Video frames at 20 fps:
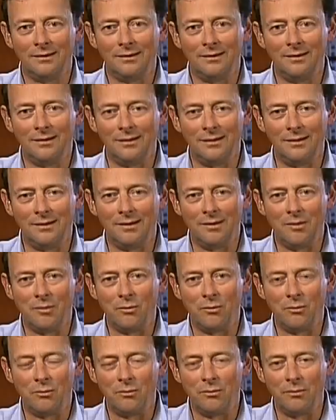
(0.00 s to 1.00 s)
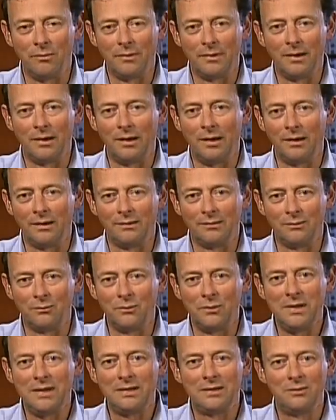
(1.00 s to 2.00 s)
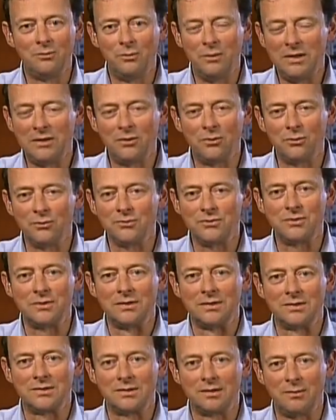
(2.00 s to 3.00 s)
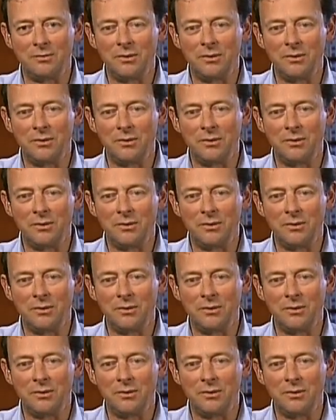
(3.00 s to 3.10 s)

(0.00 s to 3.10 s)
Uh, uh, we, we caused this.